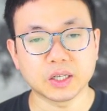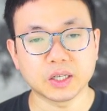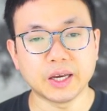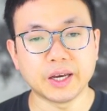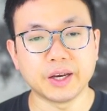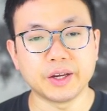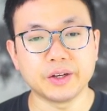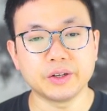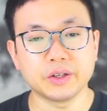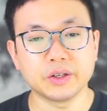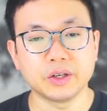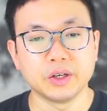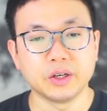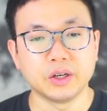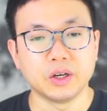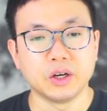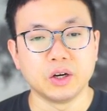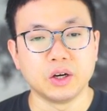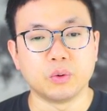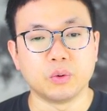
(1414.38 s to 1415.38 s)
And
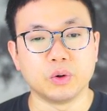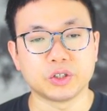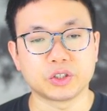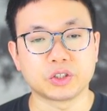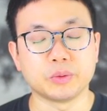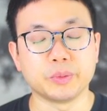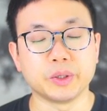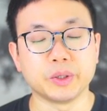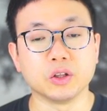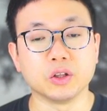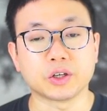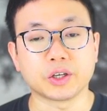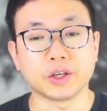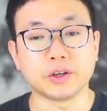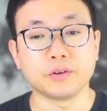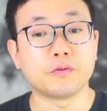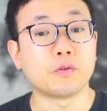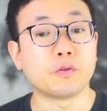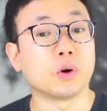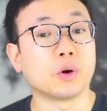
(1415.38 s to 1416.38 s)
we're just going to be
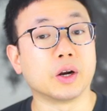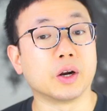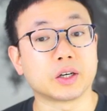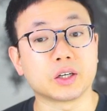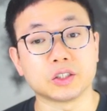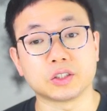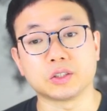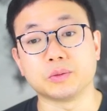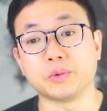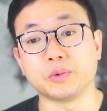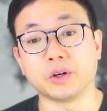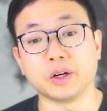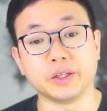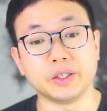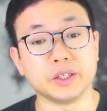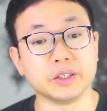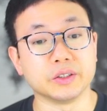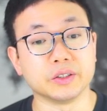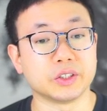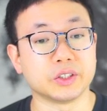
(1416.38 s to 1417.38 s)
looking for a customer
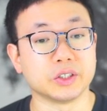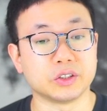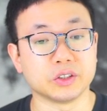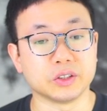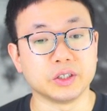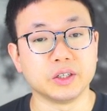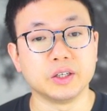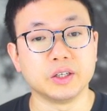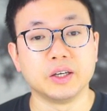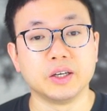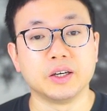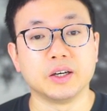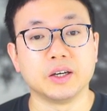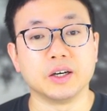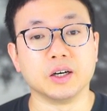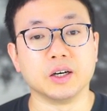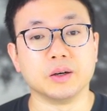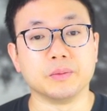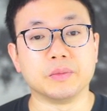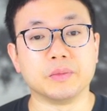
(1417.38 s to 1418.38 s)
ID essentially.
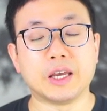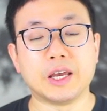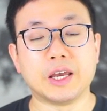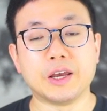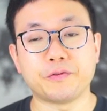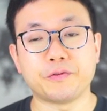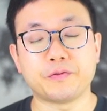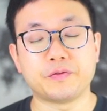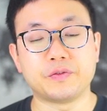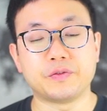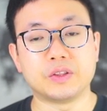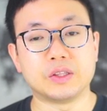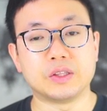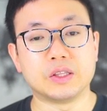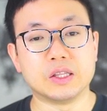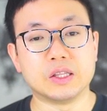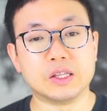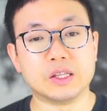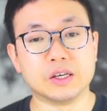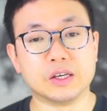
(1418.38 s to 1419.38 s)
If
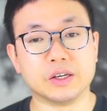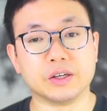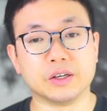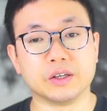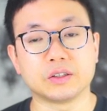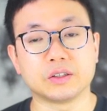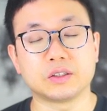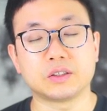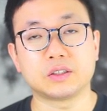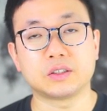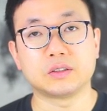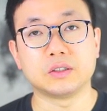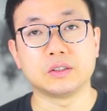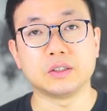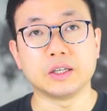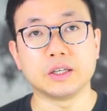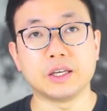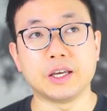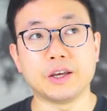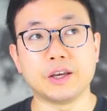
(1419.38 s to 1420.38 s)
the
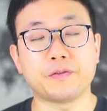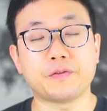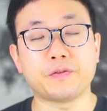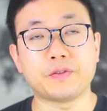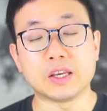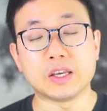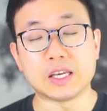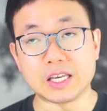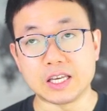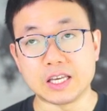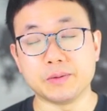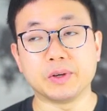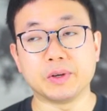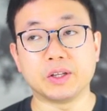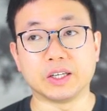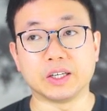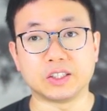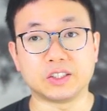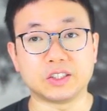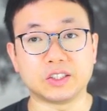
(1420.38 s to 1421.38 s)

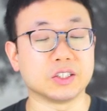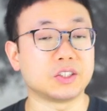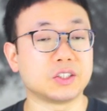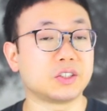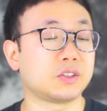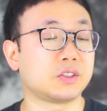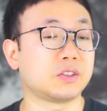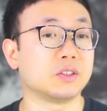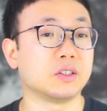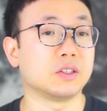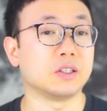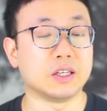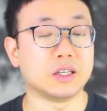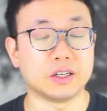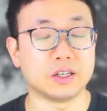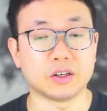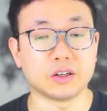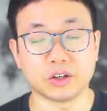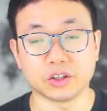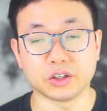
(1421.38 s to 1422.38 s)
email exists
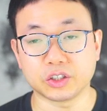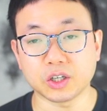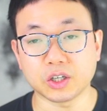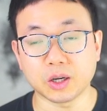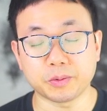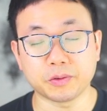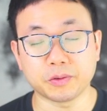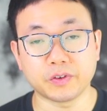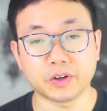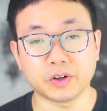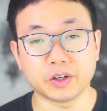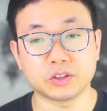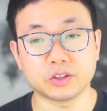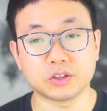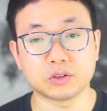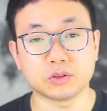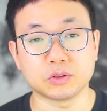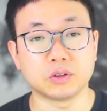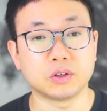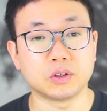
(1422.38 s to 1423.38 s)
in our Shopify
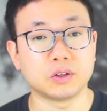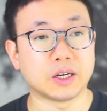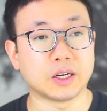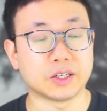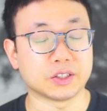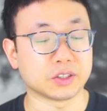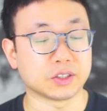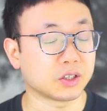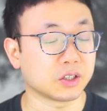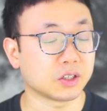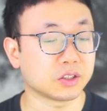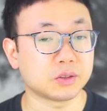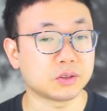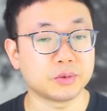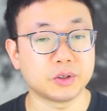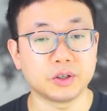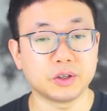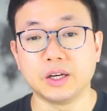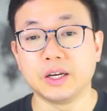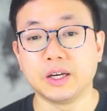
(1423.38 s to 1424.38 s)
store as a
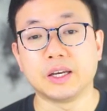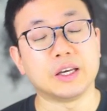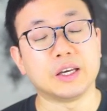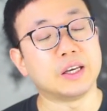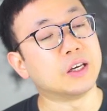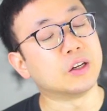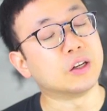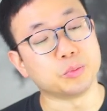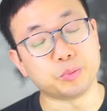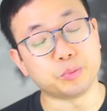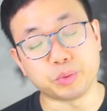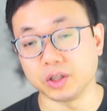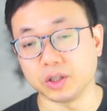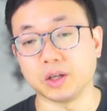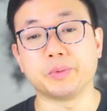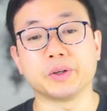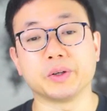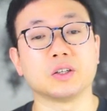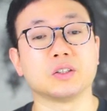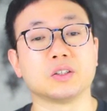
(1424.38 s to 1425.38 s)
customer, it'll pull
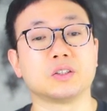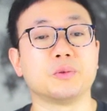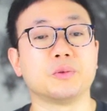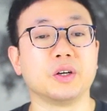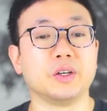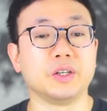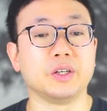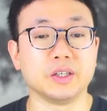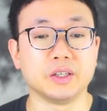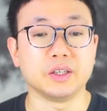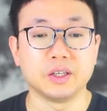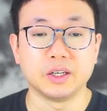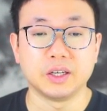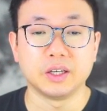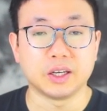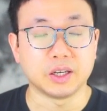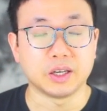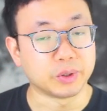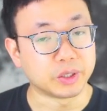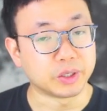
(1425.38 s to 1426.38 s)
up a customer ID,
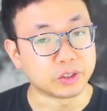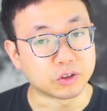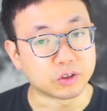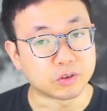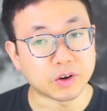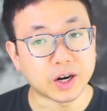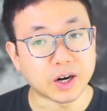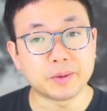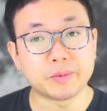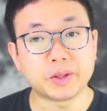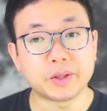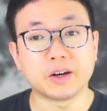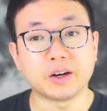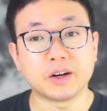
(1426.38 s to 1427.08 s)
and we can grab that